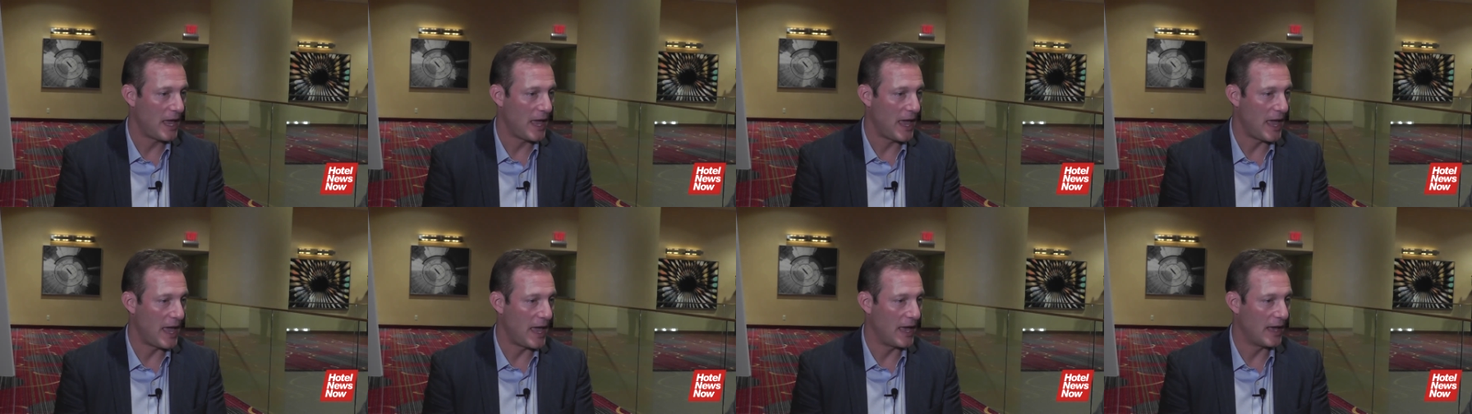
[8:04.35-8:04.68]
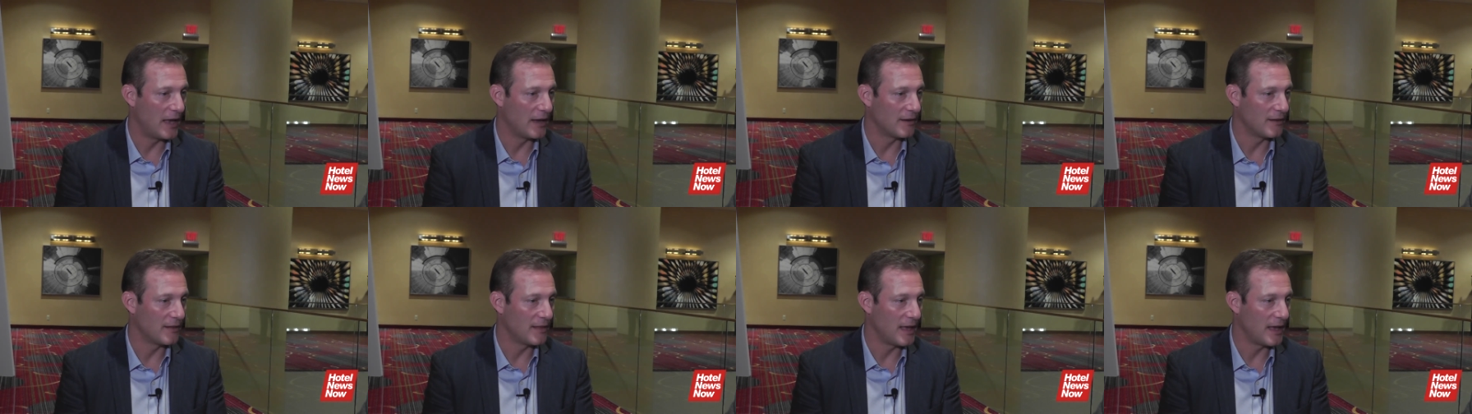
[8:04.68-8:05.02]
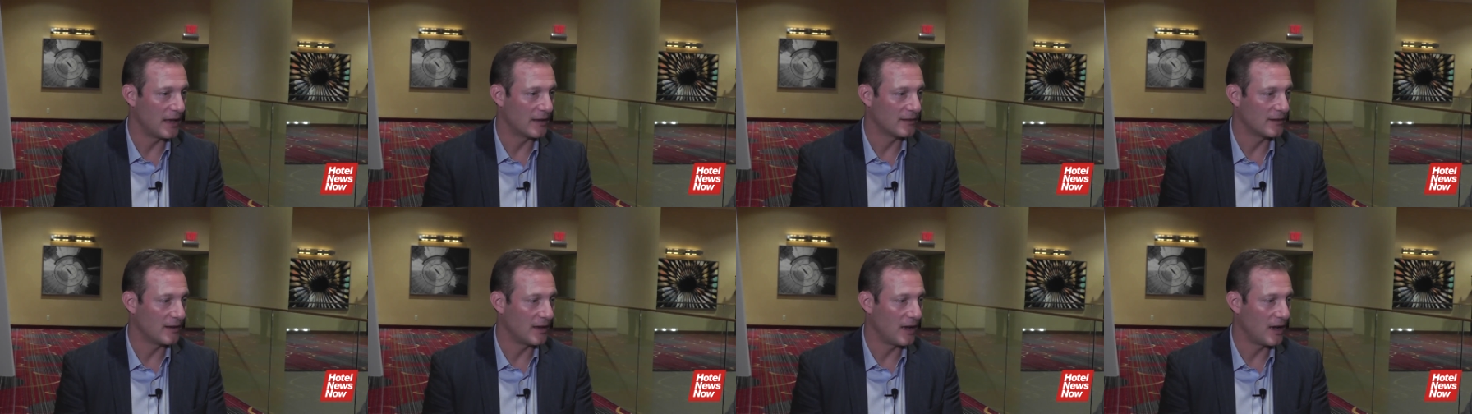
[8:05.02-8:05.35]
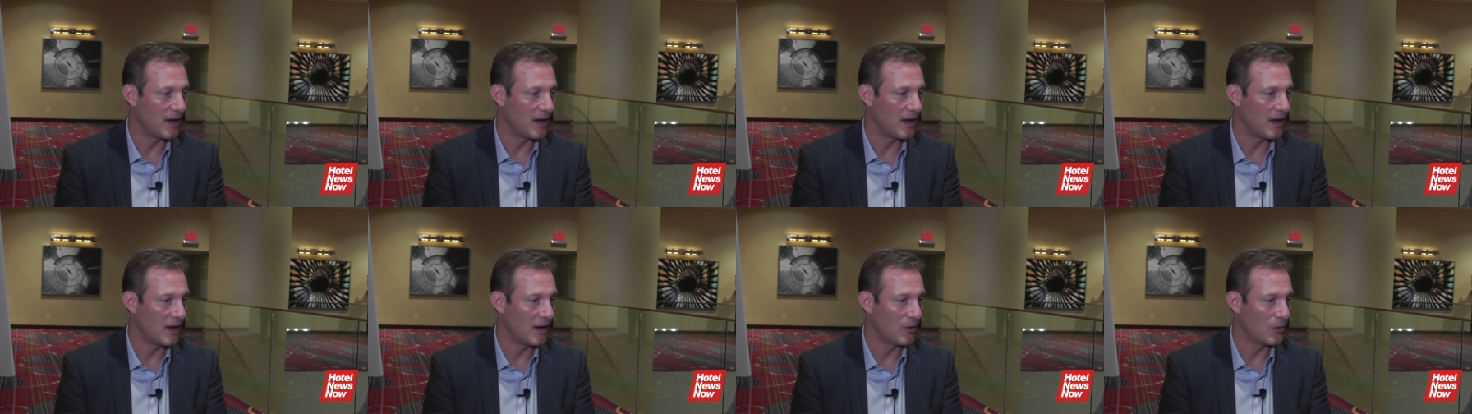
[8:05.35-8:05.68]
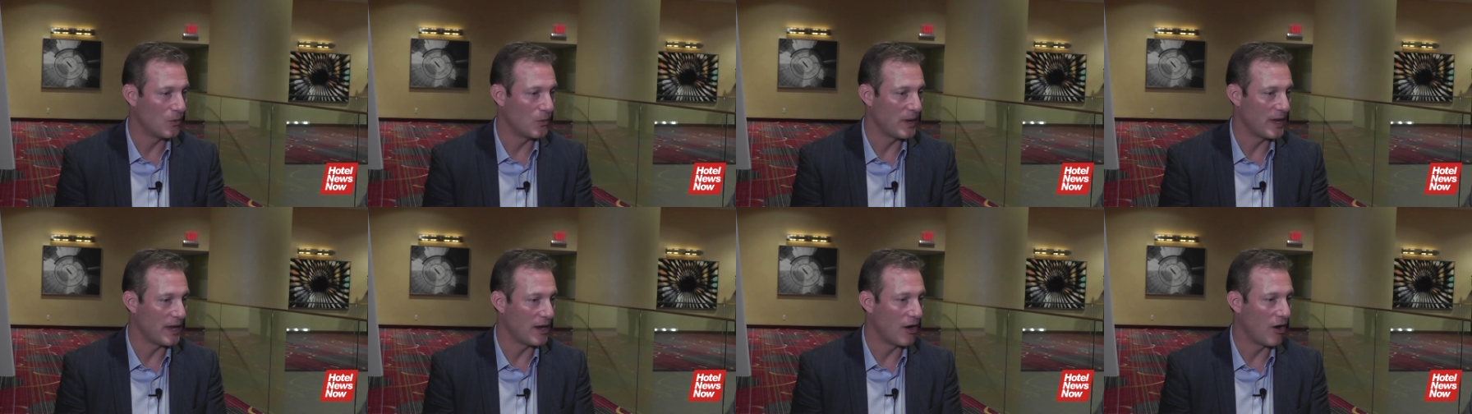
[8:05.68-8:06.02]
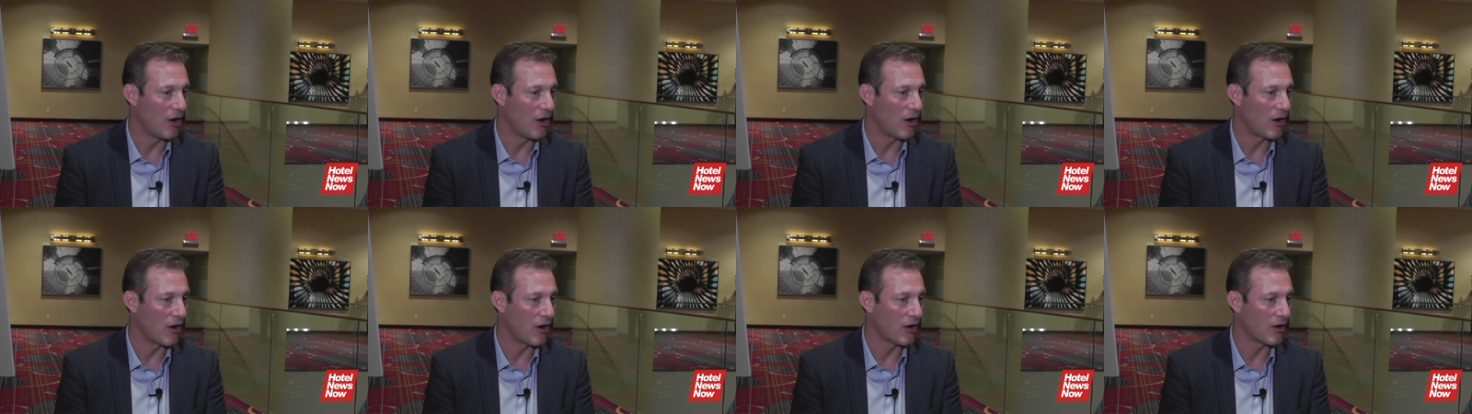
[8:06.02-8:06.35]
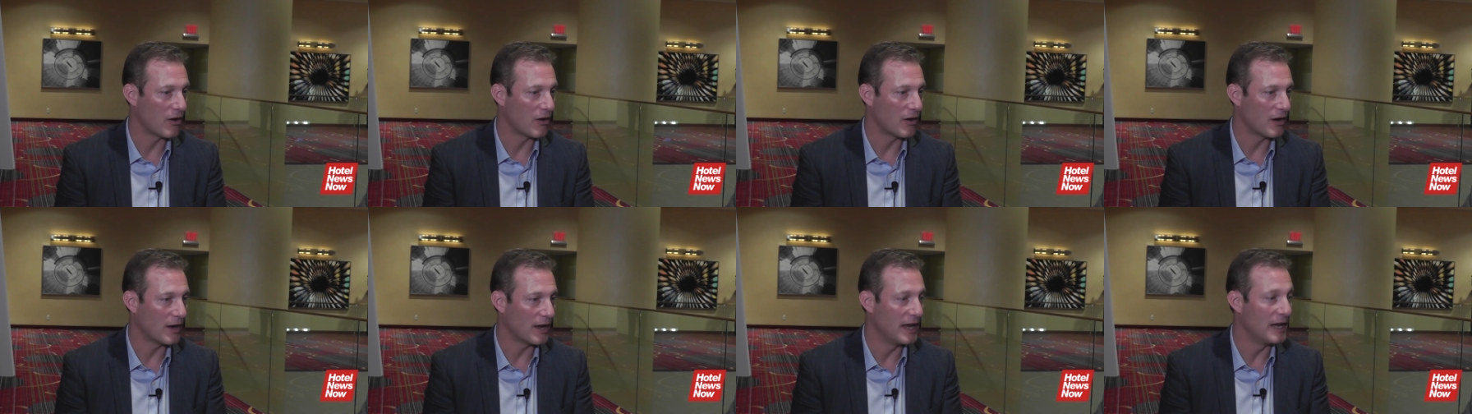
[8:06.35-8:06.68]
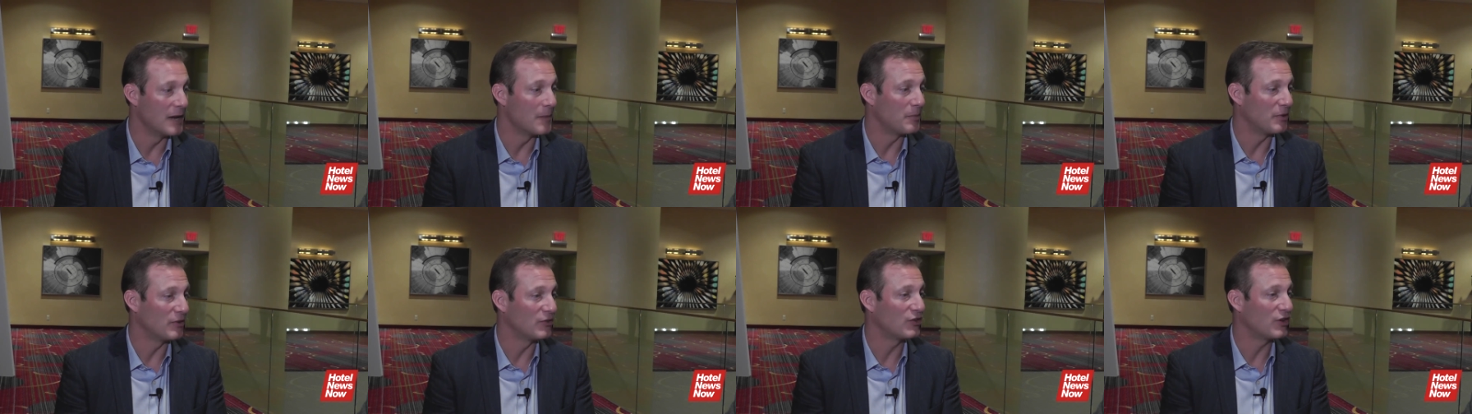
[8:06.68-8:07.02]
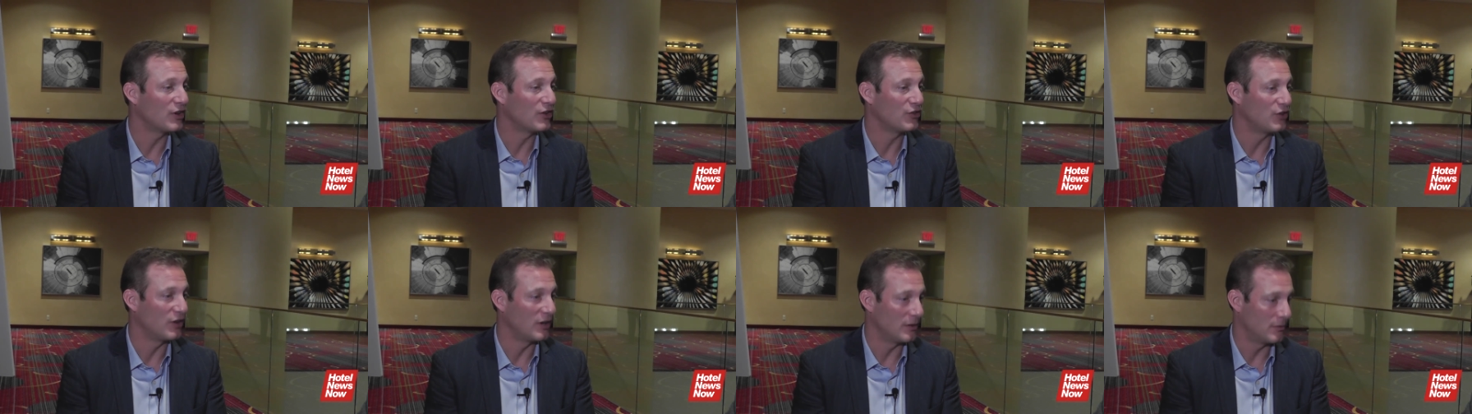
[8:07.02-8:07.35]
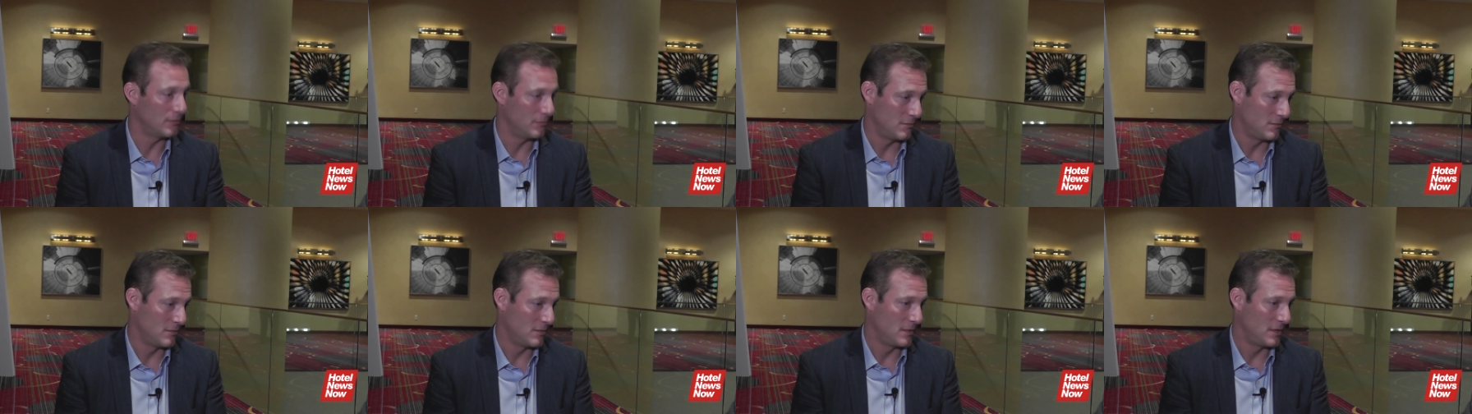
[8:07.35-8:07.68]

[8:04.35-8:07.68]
and that uh, we are in a position